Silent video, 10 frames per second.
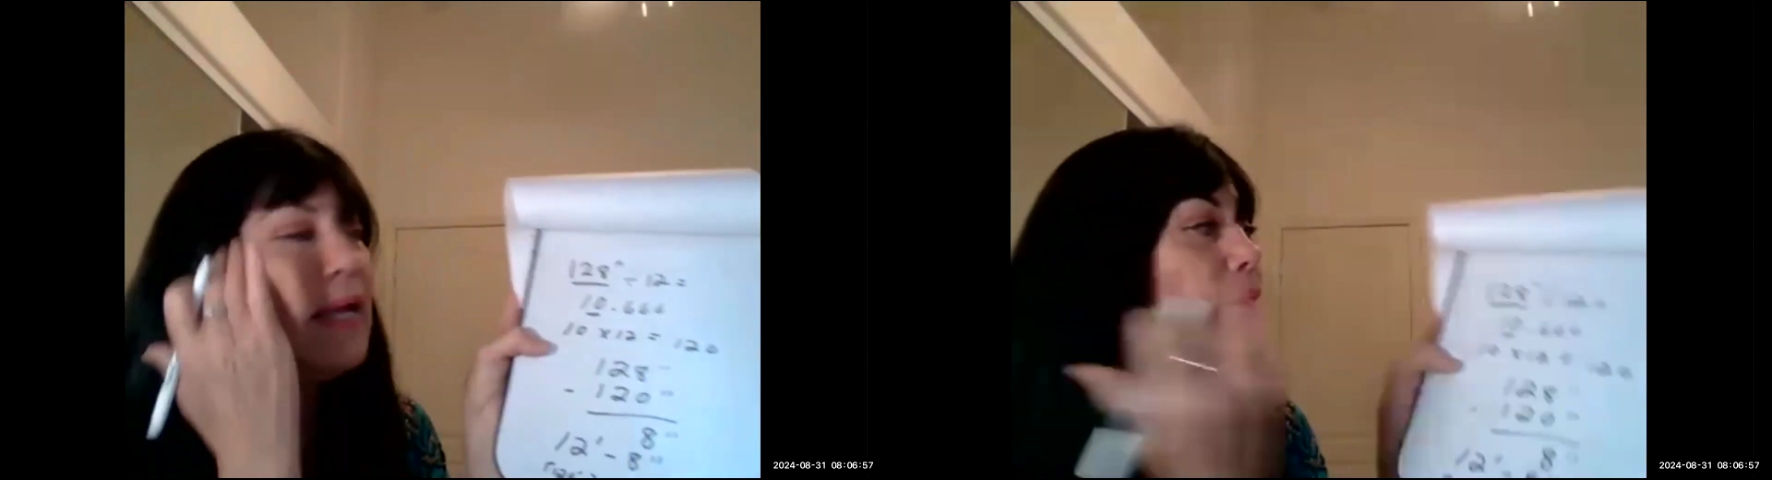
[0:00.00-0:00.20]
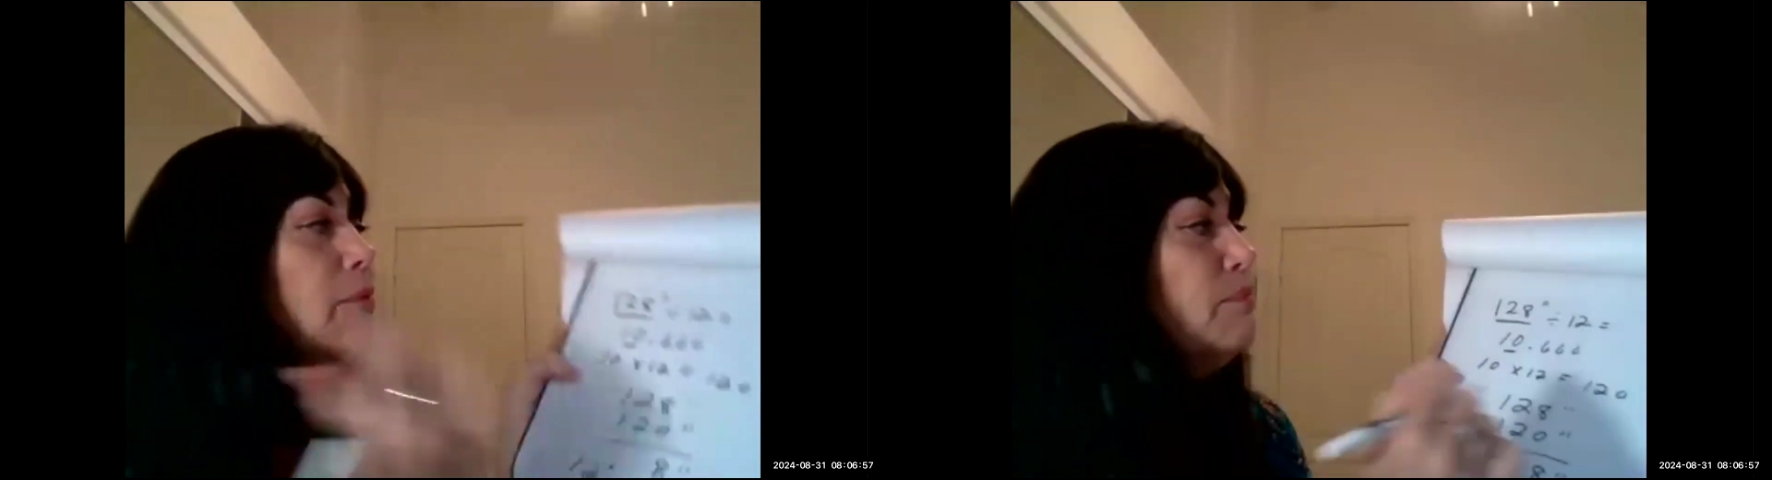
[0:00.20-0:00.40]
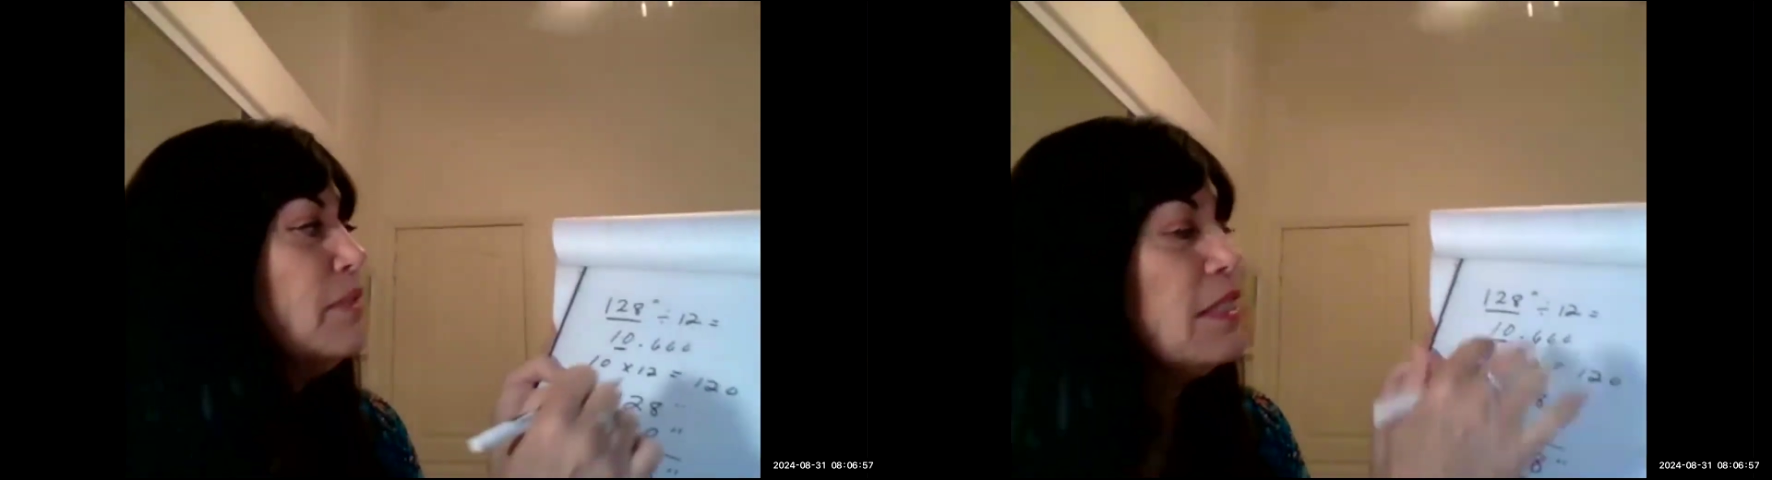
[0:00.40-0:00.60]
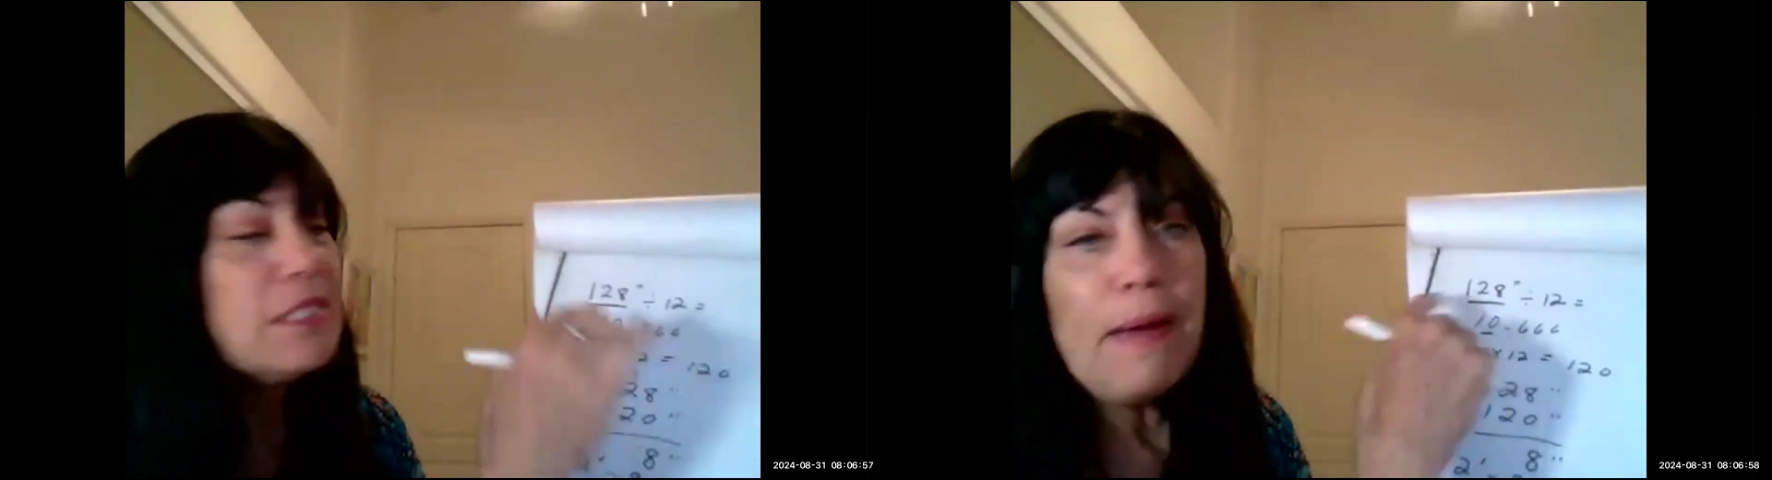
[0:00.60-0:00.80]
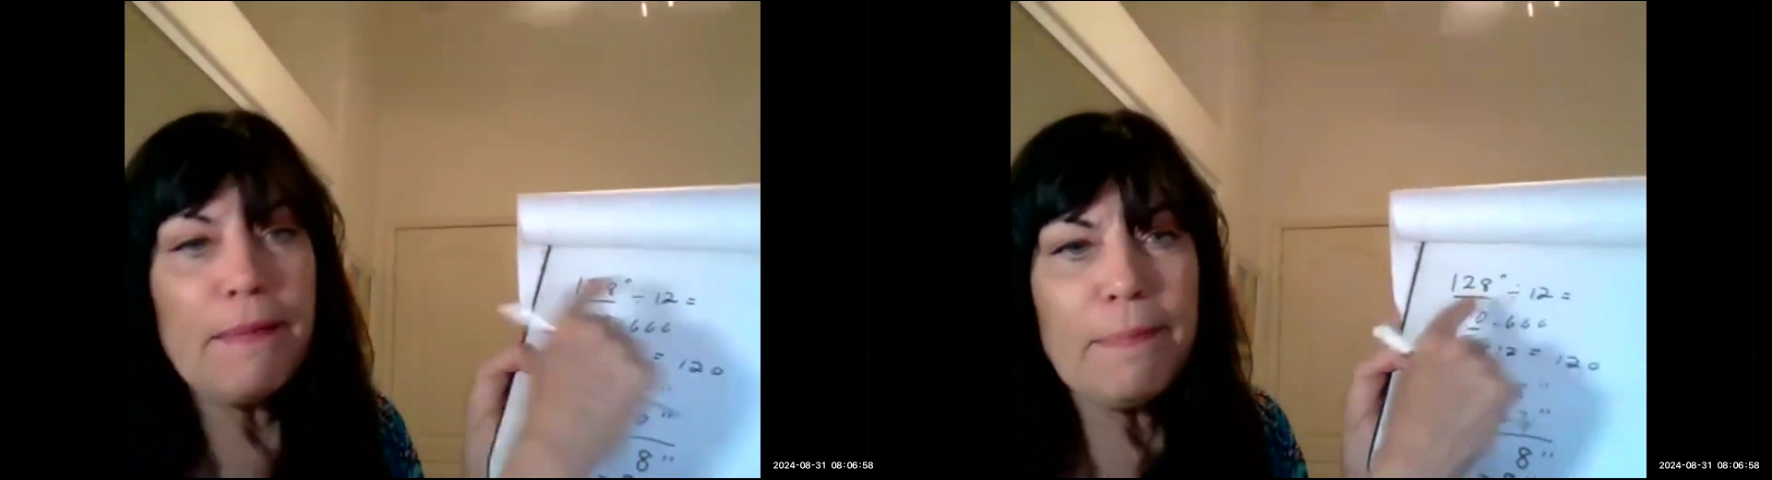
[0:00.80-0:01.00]
Like
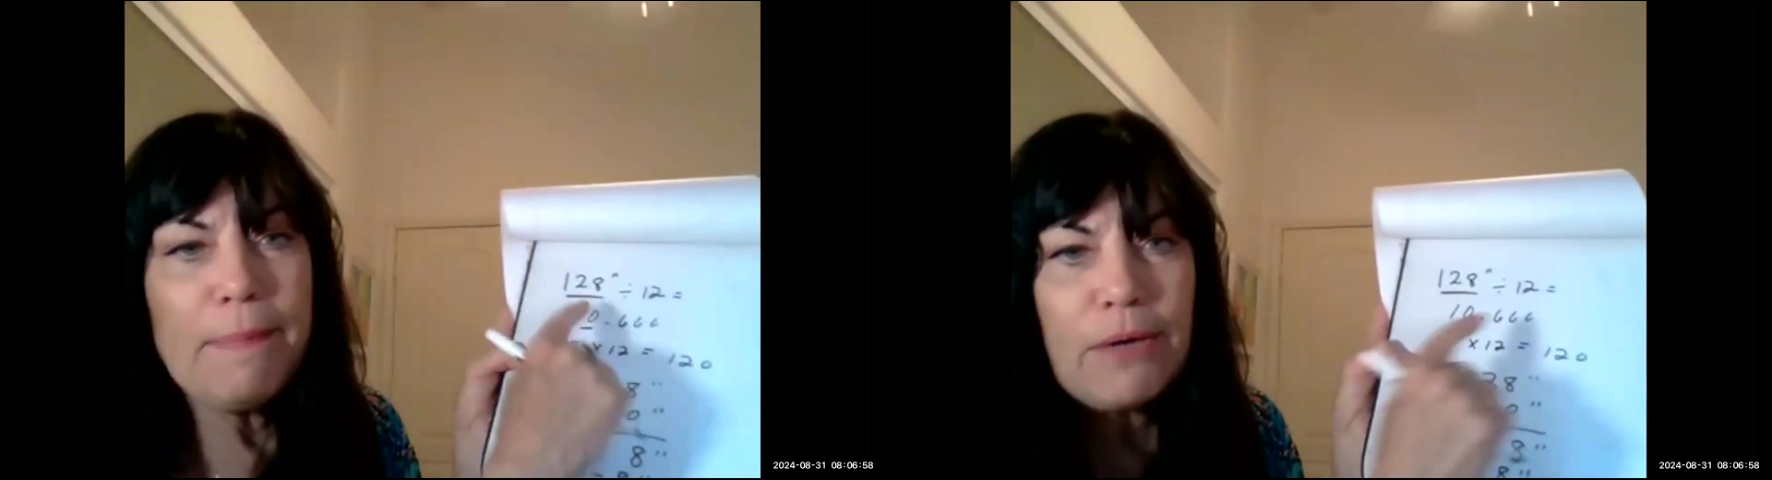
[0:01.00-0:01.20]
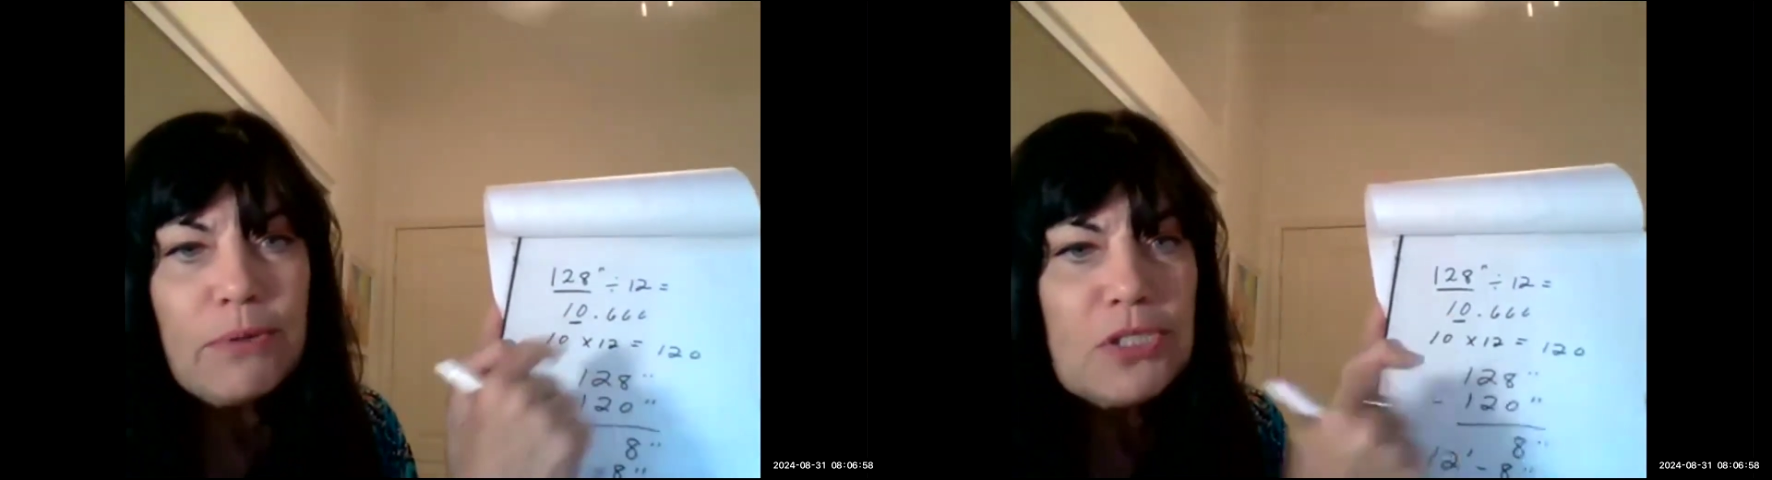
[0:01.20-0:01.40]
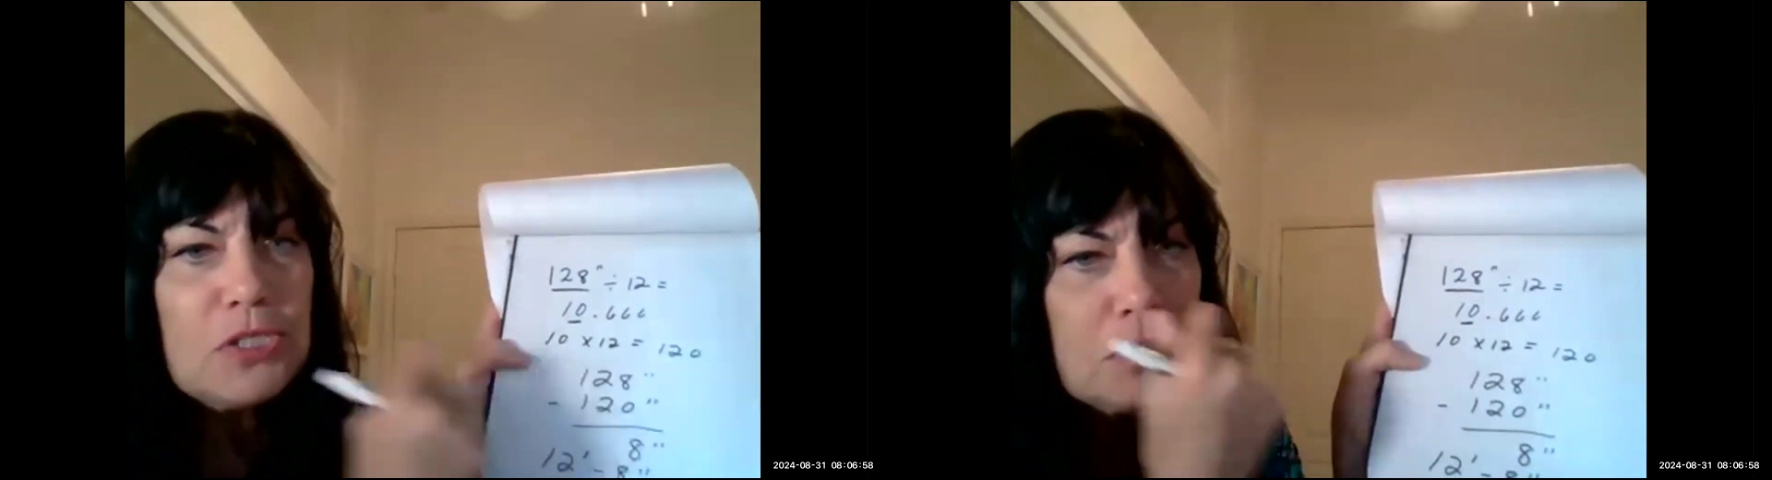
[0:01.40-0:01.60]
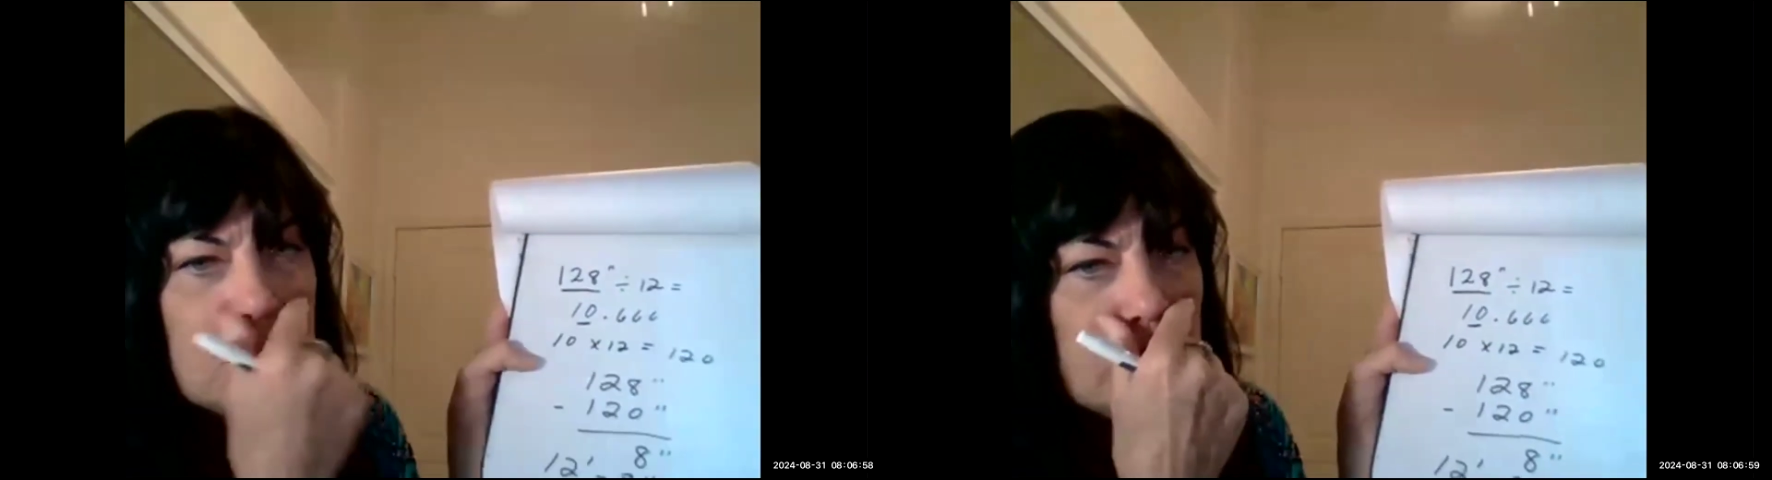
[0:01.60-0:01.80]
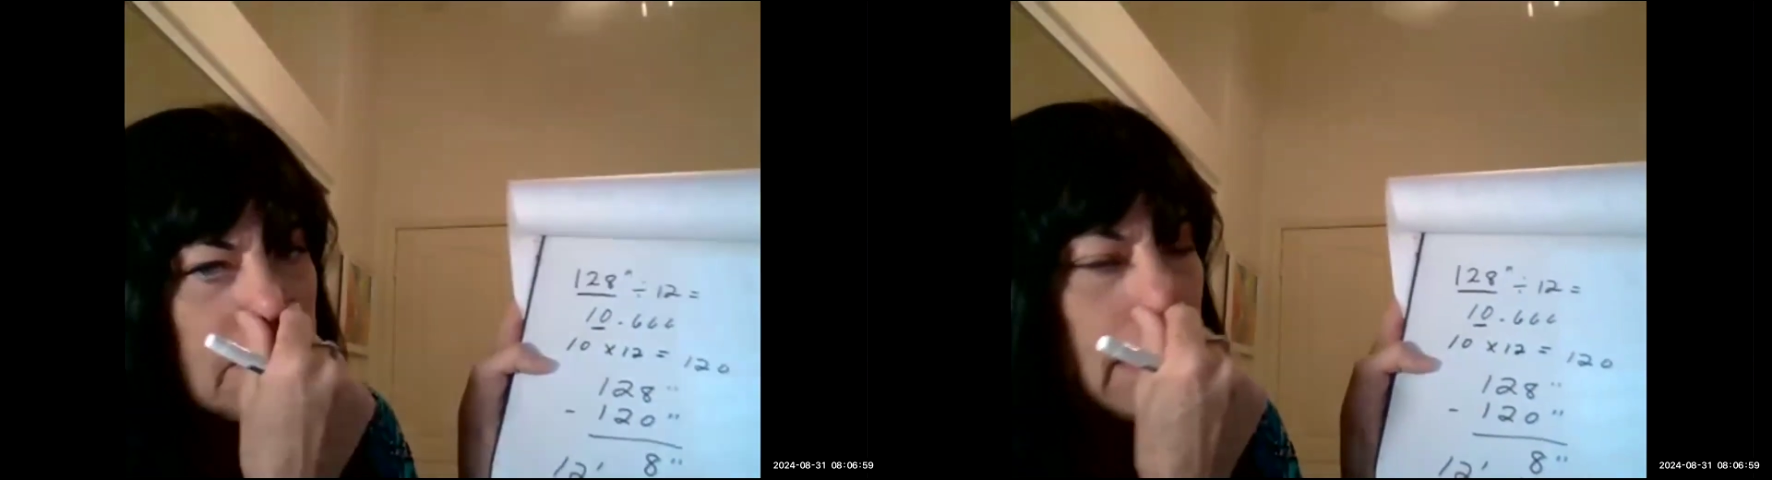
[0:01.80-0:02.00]
this might be backwards to you,
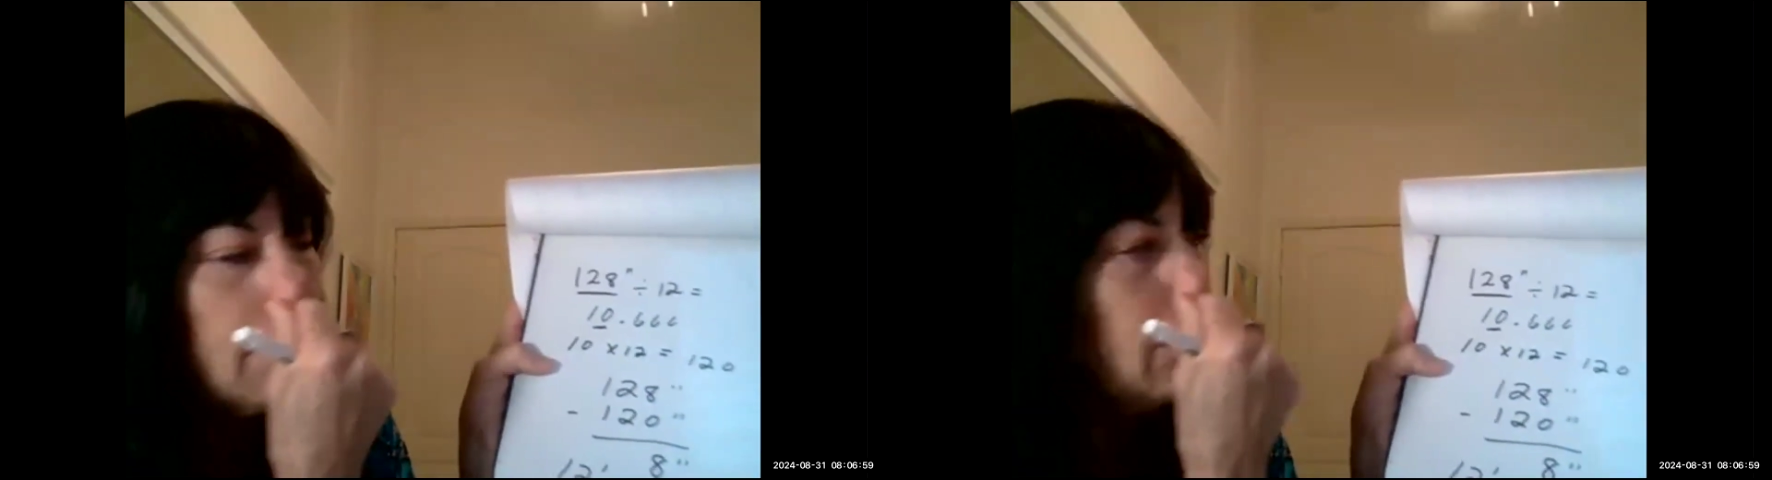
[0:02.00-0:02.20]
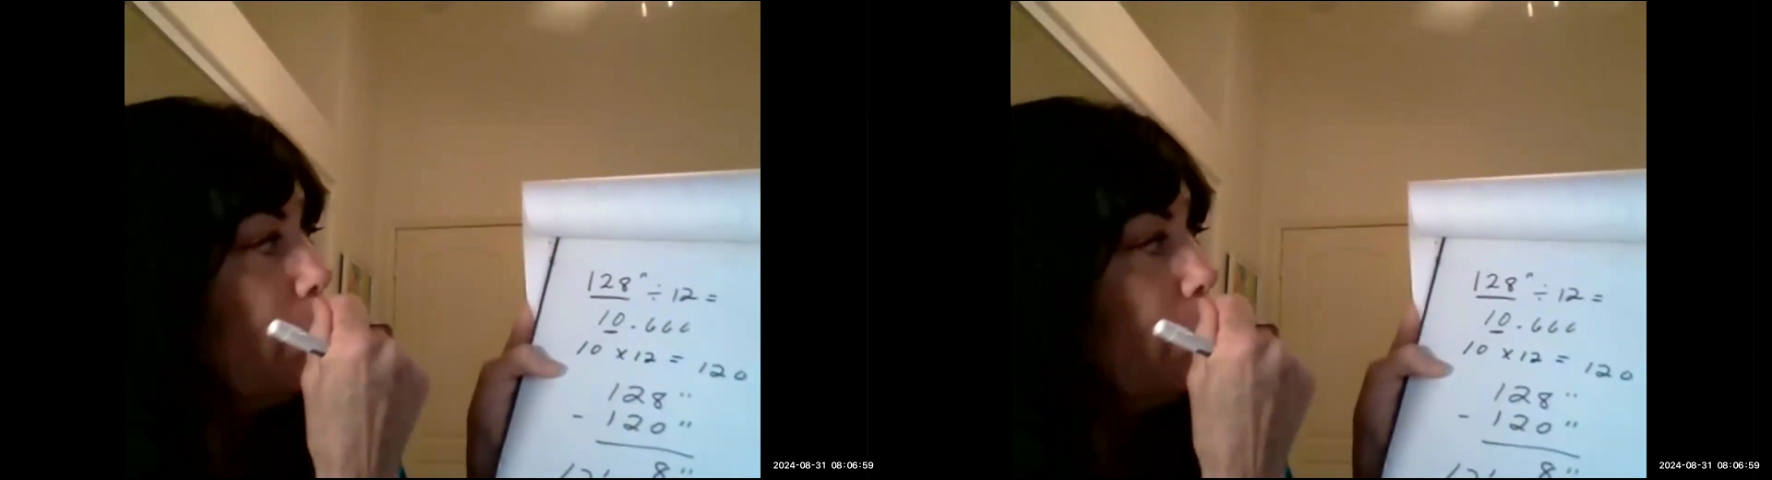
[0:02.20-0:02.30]
so it's kind of